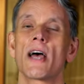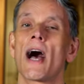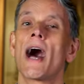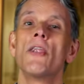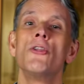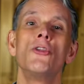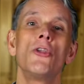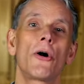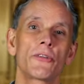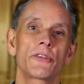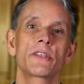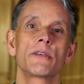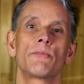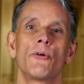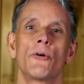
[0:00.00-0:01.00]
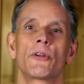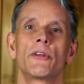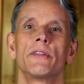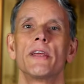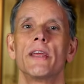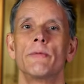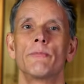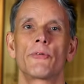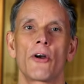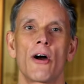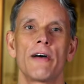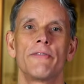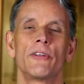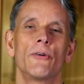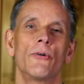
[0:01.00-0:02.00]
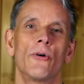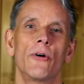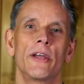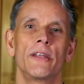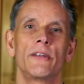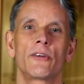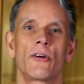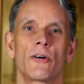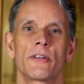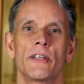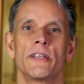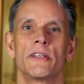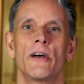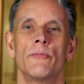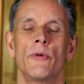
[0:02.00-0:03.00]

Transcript: are not supported in private or incognito